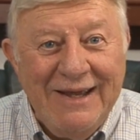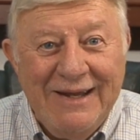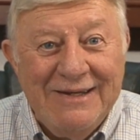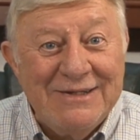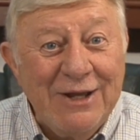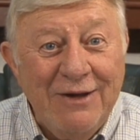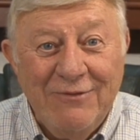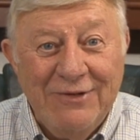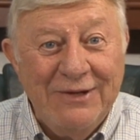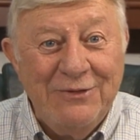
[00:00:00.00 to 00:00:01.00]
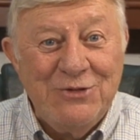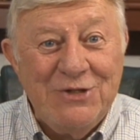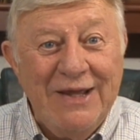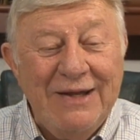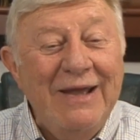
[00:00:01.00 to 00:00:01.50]
and discover and
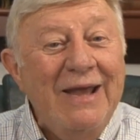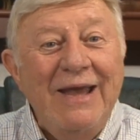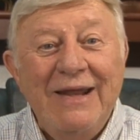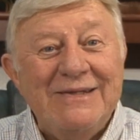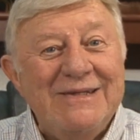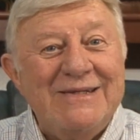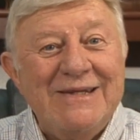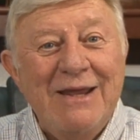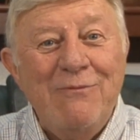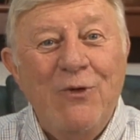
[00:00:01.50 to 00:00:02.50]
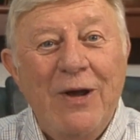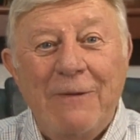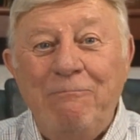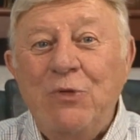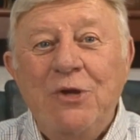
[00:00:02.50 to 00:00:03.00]
understand. And it's the same way.